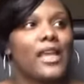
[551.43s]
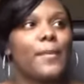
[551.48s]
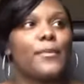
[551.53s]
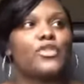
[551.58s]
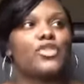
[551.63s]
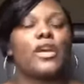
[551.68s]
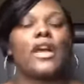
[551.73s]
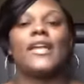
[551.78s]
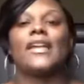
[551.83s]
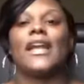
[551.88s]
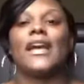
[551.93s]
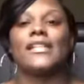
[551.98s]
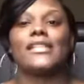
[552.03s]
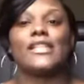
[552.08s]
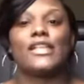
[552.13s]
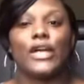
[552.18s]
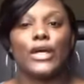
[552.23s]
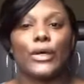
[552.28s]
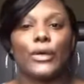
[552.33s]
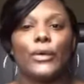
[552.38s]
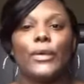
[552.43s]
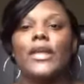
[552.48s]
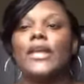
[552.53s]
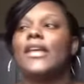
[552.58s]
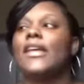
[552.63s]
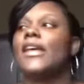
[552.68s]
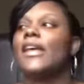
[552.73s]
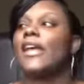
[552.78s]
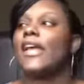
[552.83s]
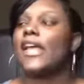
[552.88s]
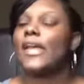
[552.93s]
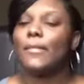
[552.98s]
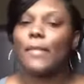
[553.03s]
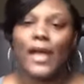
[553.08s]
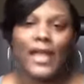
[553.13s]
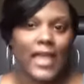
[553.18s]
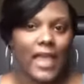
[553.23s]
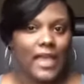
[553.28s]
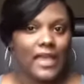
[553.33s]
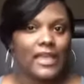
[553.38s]
I'm gonna try not to go
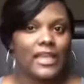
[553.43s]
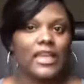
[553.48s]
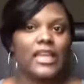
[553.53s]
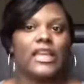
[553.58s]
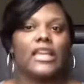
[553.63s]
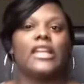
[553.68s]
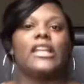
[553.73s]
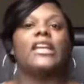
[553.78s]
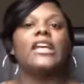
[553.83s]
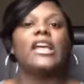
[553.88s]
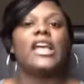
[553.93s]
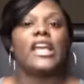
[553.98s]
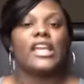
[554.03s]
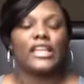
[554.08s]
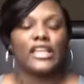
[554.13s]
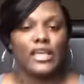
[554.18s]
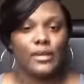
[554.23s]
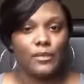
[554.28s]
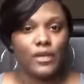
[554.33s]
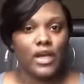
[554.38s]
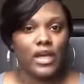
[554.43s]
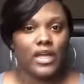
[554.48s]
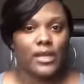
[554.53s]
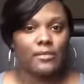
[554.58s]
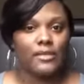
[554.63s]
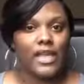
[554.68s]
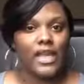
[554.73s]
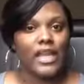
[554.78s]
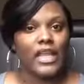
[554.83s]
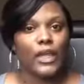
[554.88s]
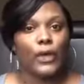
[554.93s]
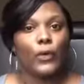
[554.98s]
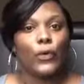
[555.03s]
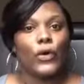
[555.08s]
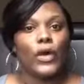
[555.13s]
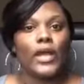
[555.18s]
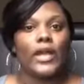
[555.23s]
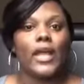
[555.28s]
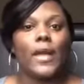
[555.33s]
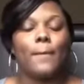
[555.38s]
MIA again and keep y'all updated
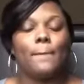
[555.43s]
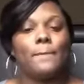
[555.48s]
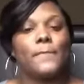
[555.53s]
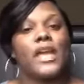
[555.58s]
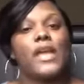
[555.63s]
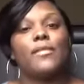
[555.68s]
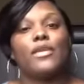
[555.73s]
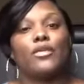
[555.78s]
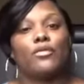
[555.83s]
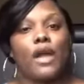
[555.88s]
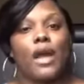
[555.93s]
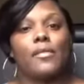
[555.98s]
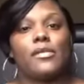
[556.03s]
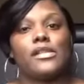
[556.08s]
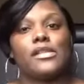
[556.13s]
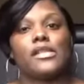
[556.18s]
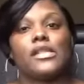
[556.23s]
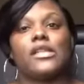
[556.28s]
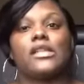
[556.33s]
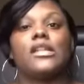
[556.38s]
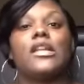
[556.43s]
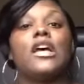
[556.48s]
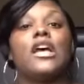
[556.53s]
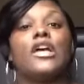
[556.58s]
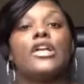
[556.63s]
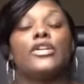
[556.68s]
on Baby Robinson.